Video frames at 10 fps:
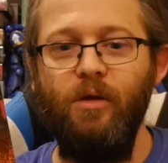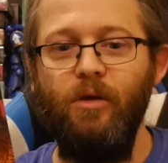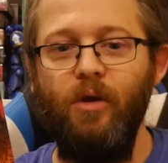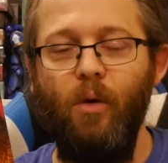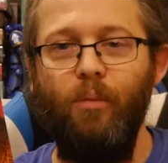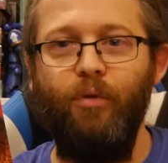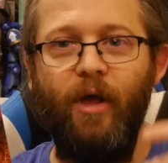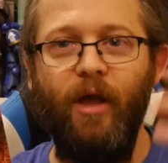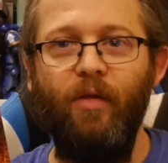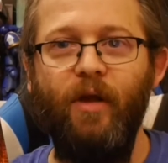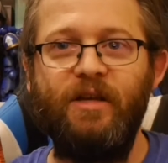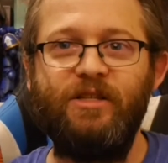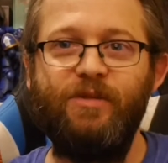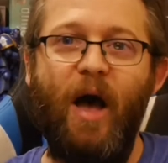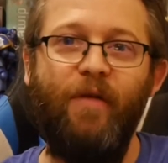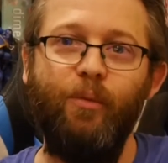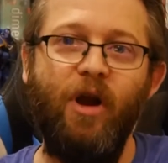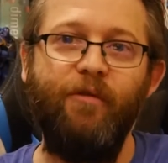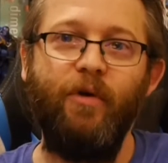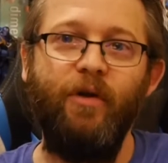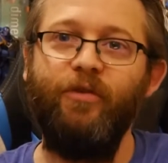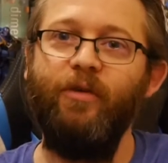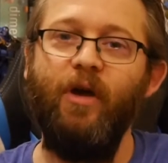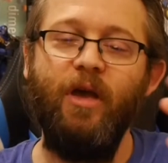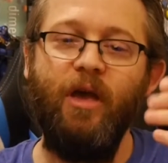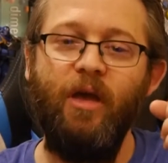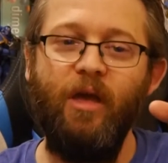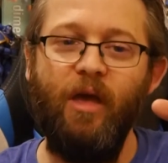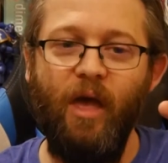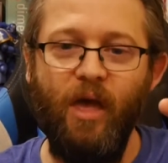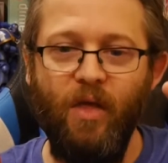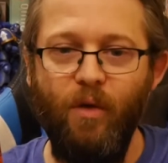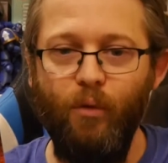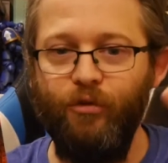you know, playing, like, spot the reference. There